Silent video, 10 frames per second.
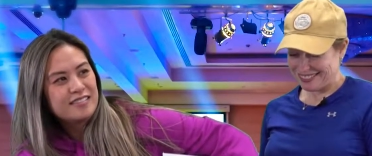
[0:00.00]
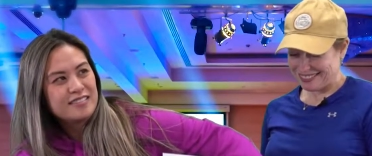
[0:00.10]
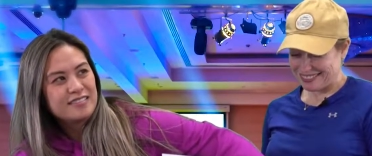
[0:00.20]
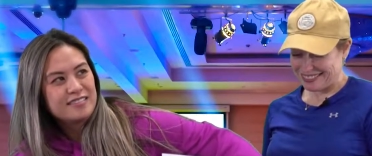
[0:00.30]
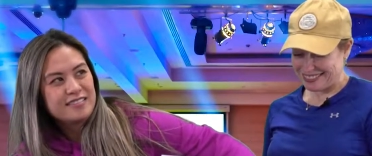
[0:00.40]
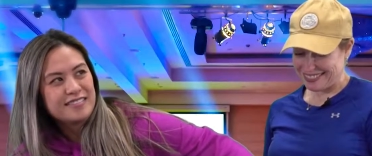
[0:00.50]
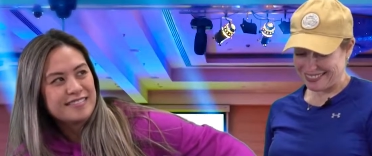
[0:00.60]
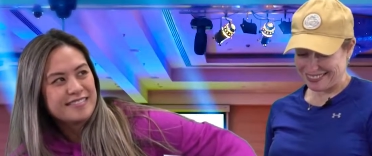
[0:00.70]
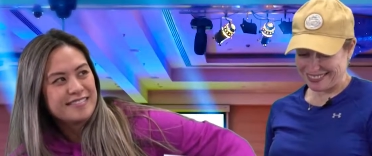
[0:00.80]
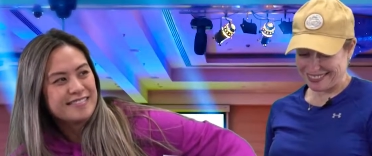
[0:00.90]

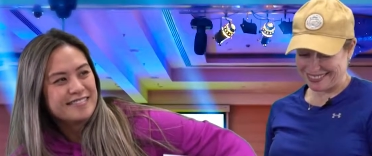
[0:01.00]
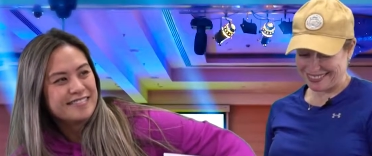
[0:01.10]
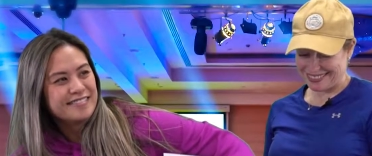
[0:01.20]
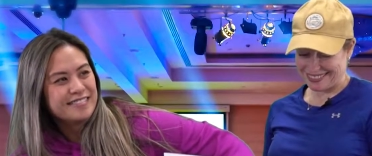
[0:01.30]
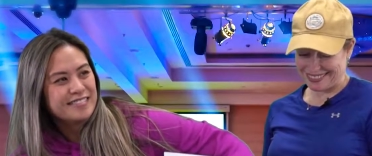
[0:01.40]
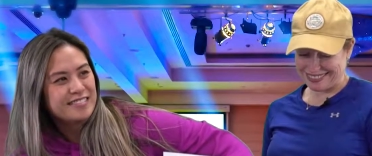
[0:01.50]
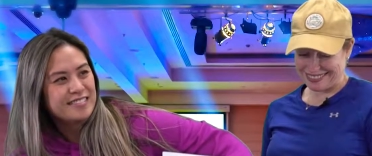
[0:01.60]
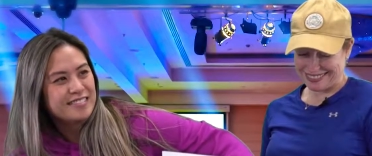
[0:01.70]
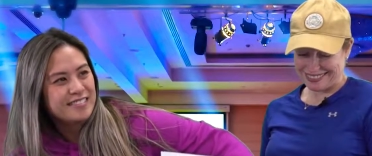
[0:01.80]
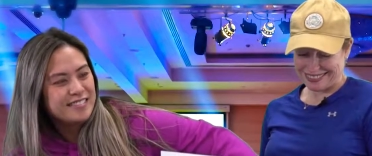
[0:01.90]

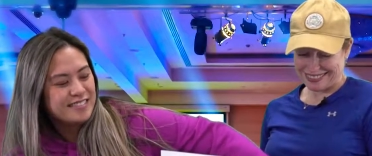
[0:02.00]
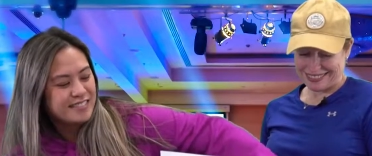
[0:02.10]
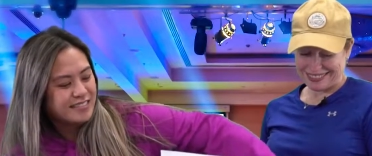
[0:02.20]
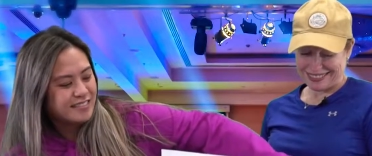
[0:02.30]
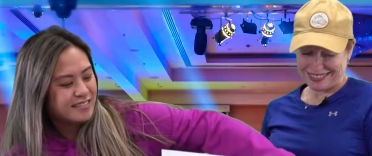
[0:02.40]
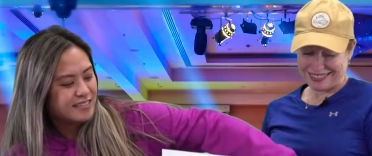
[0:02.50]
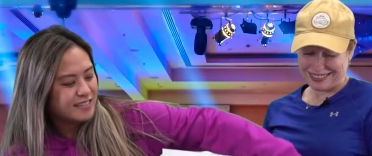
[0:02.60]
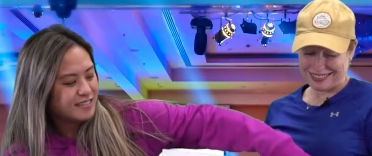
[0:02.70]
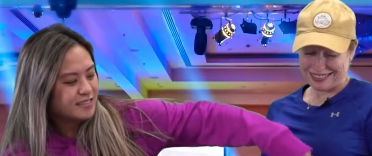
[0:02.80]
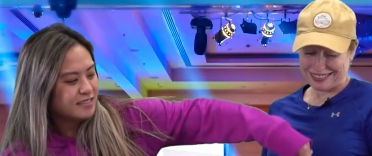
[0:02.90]

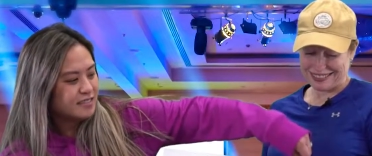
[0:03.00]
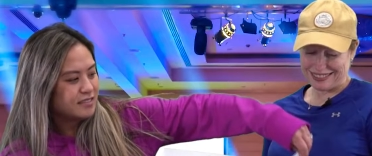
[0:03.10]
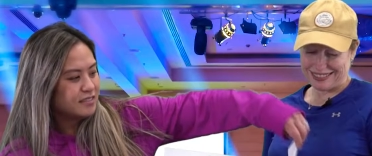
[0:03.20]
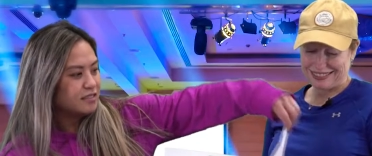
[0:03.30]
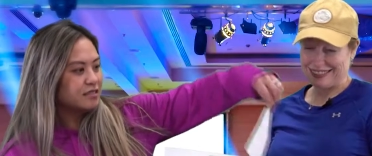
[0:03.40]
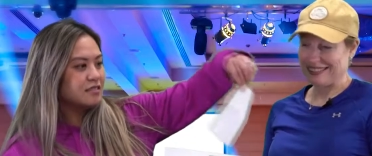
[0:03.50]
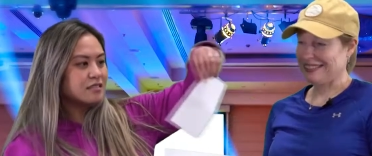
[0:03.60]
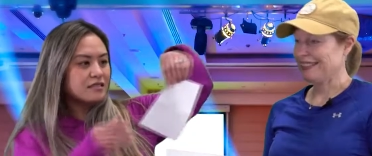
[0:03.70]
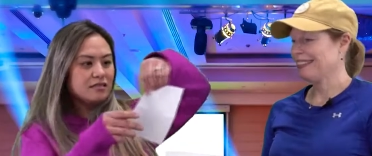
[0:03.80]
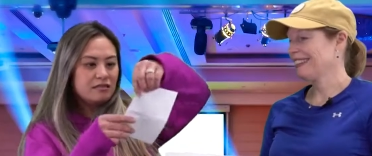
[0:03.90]

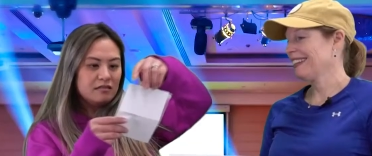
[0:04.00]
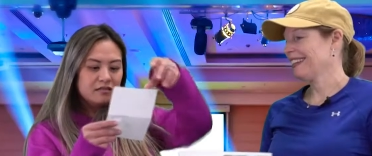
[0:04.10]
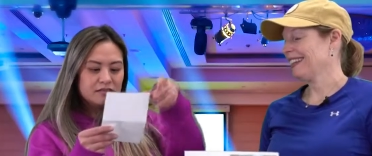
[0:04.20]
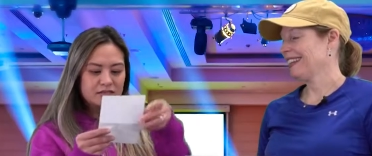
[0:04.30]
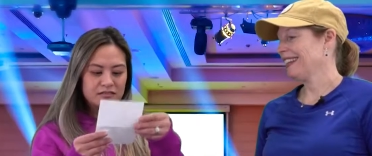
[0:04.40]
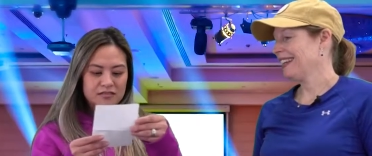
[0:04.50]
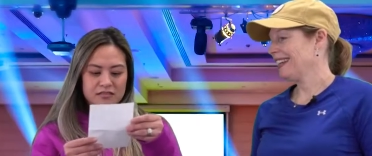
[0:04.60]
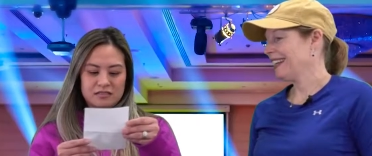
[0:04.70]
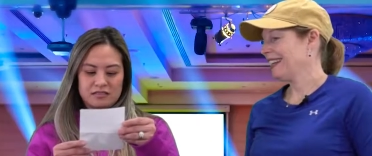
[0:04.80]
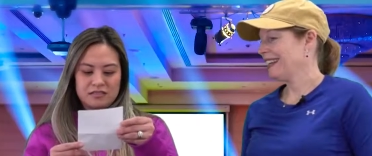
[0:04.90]

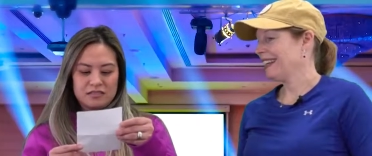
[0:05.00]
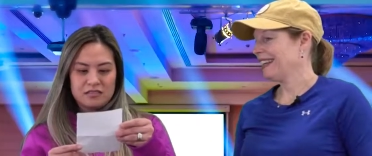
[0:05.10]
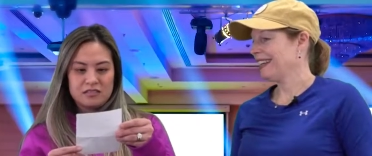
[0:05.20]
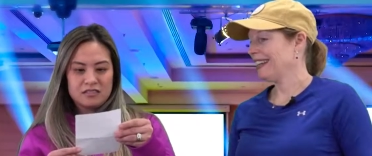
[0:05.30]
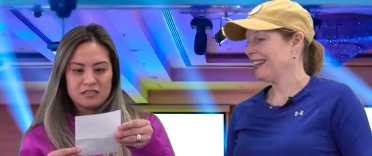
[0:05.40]
(no one is talking)